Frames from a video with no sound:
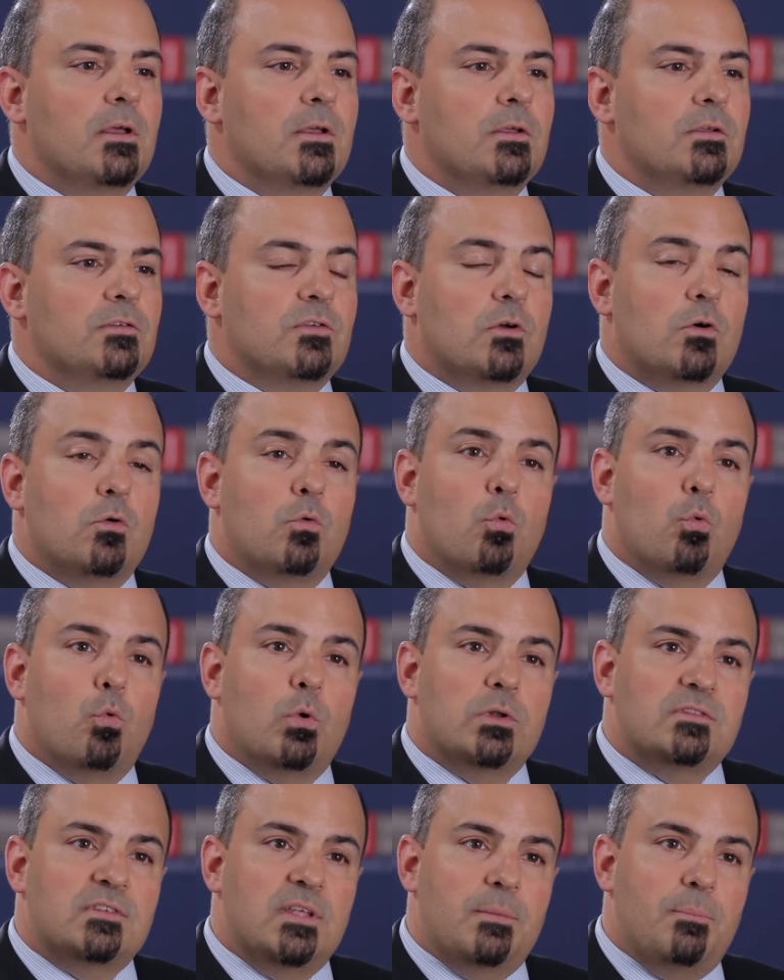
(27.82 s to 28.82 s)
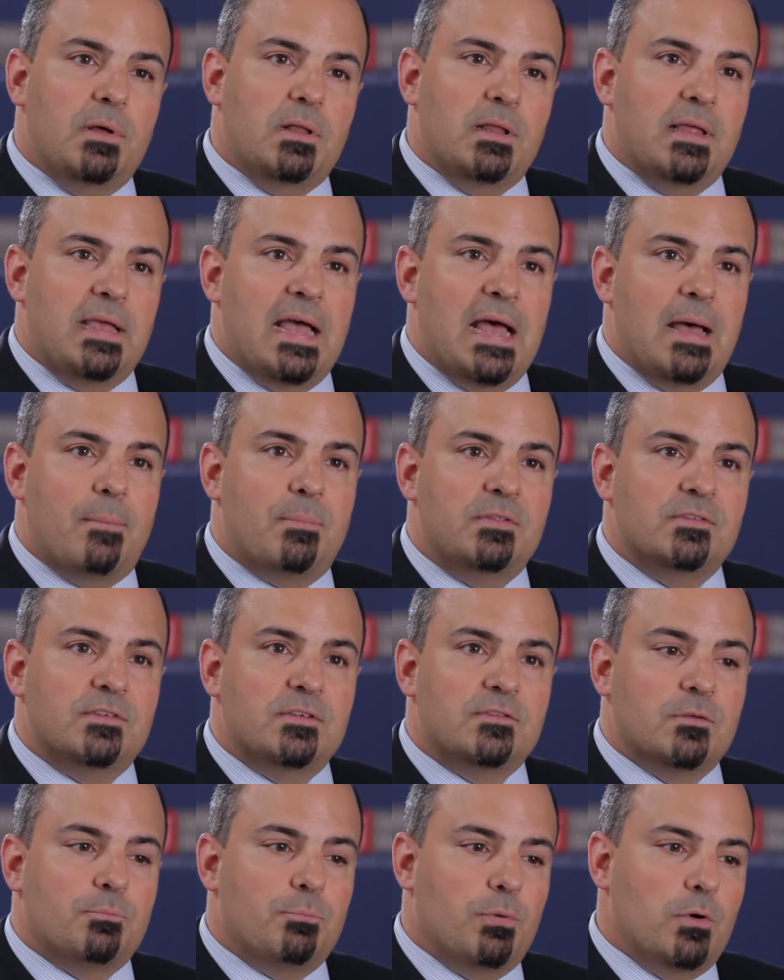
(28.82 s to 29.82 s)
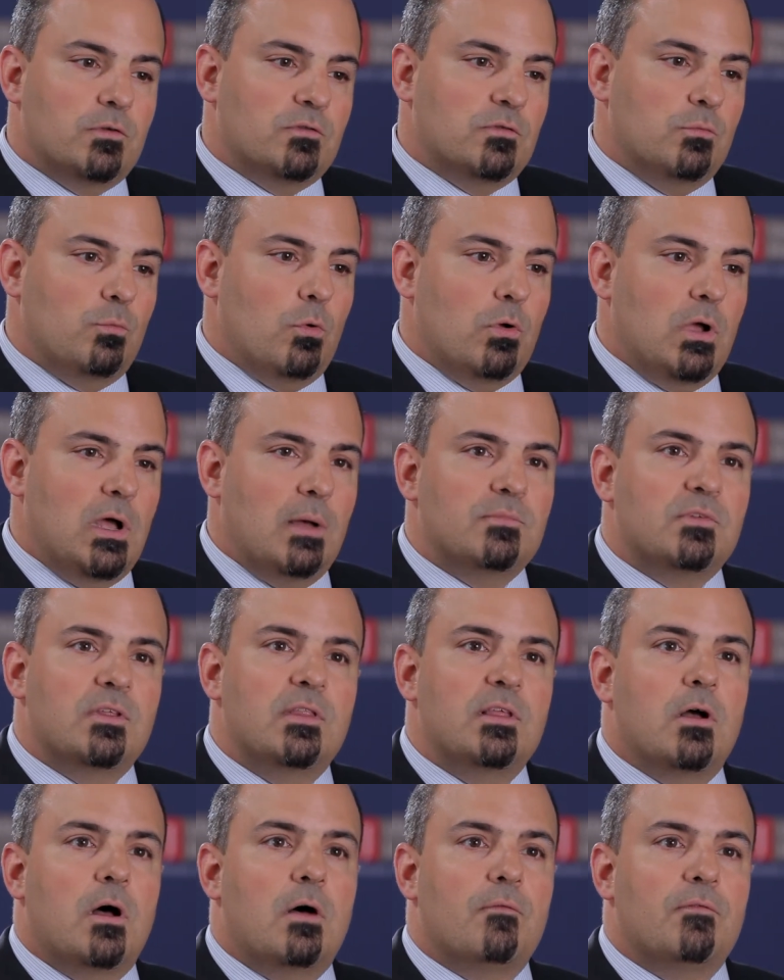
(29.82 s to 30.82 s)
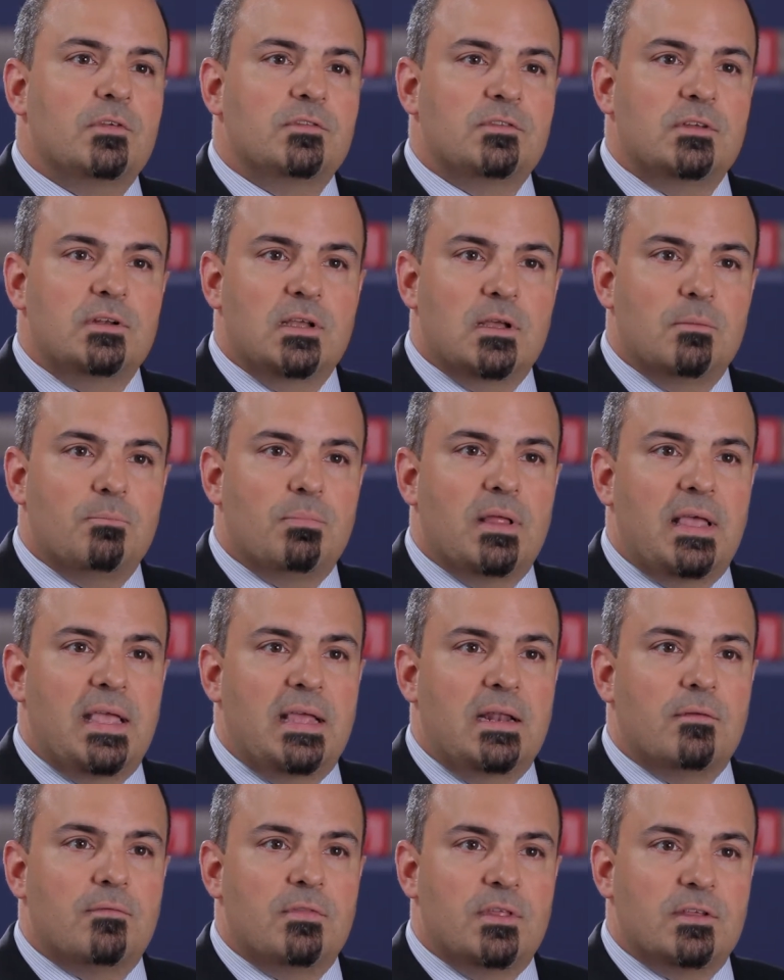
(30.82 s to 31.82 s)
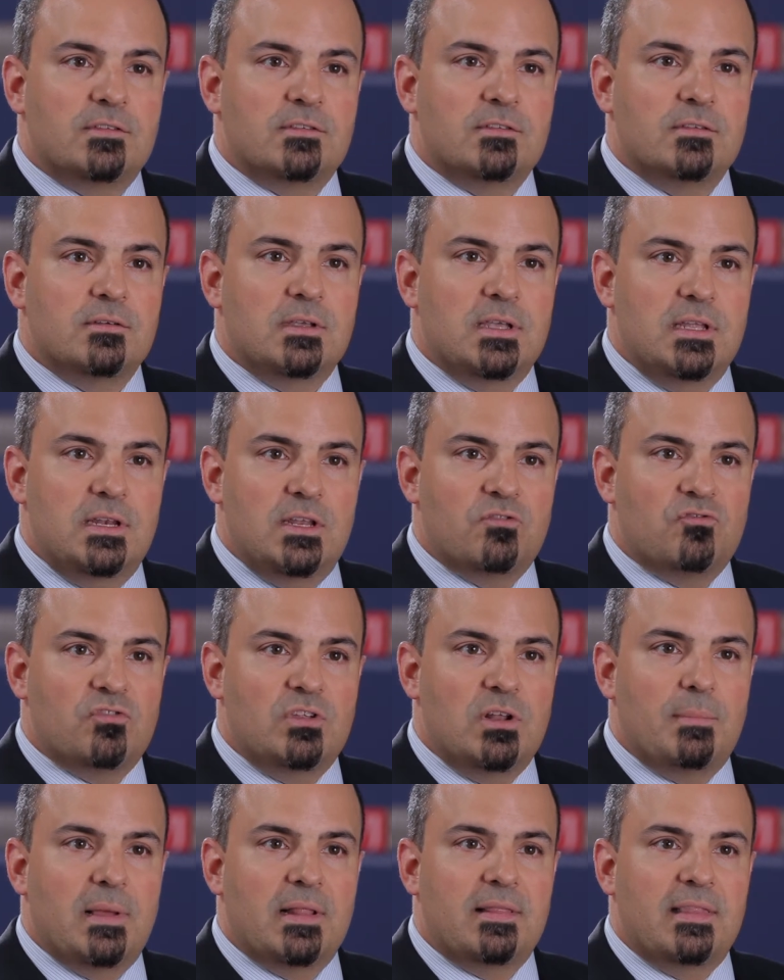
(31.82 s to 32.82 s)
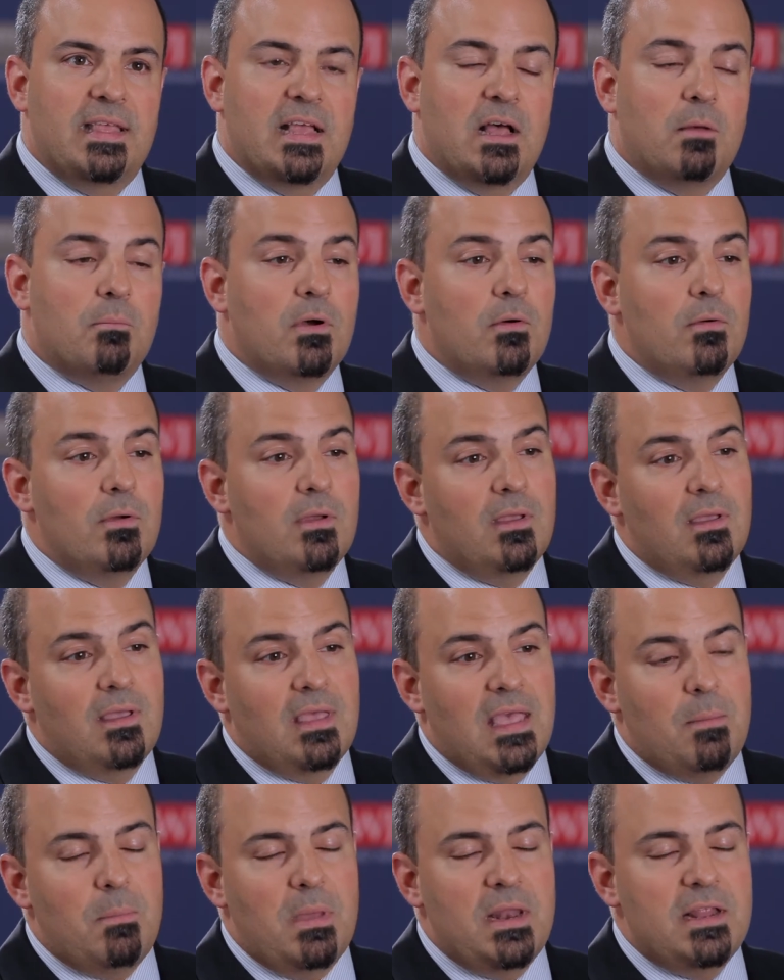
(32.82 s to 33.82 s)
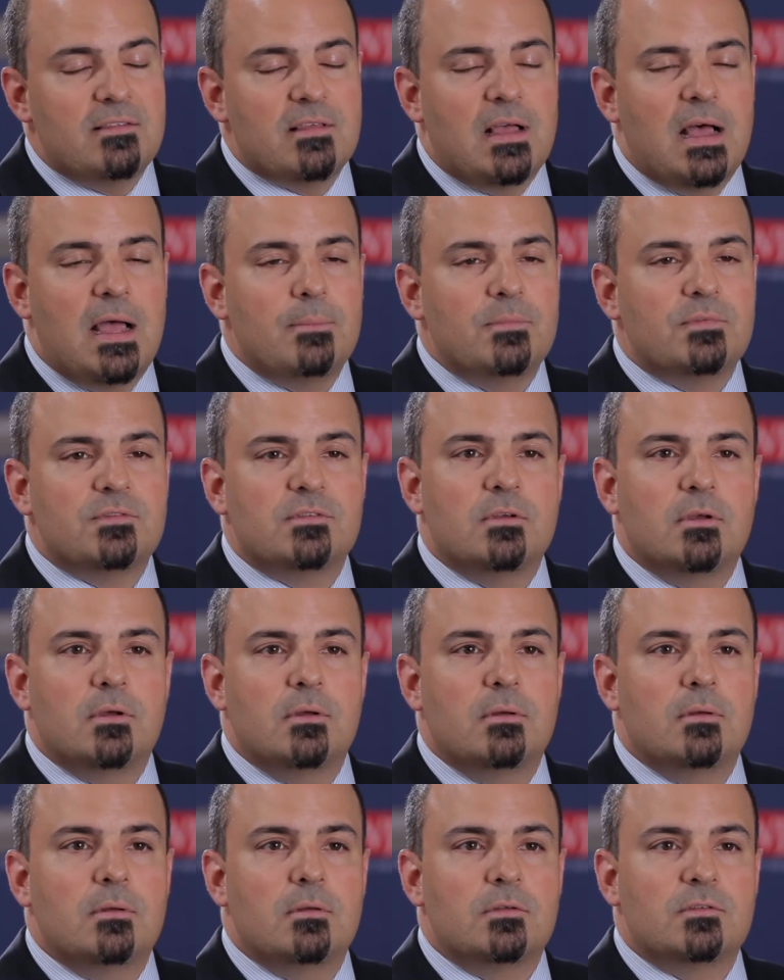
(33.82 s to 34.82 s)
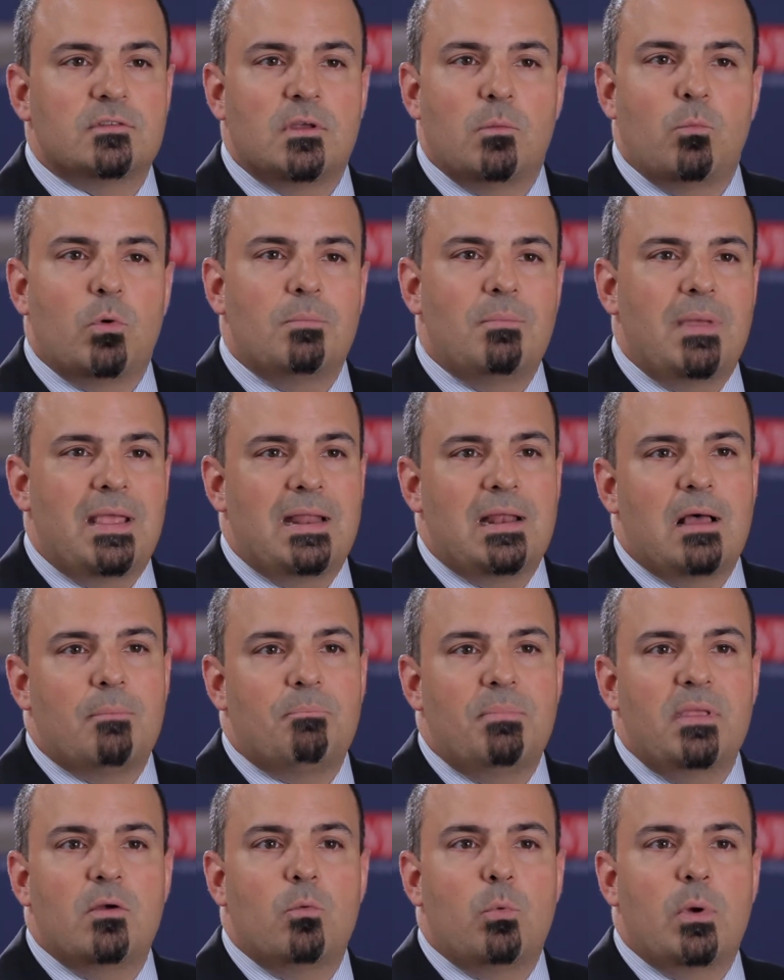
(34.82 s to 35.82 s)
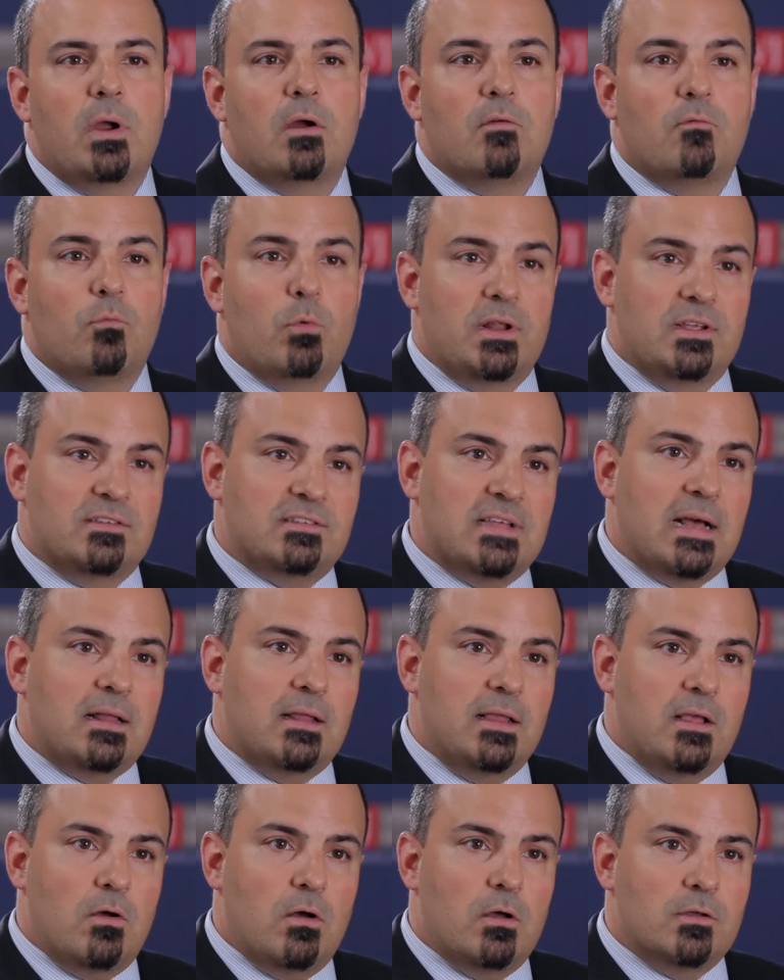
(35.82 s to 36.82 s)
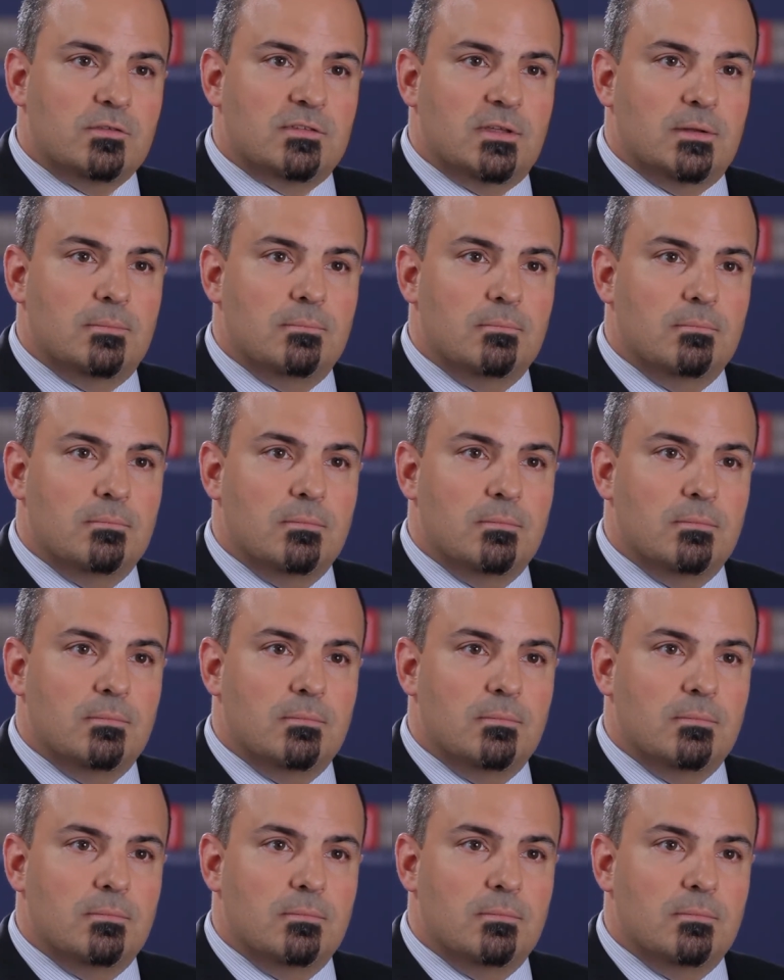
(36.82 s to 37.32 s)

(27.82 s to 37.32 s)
So what typically happens is a person will come to the office and complain of this condition about the elbow, and many times someone may not be aware of what exactly caused it.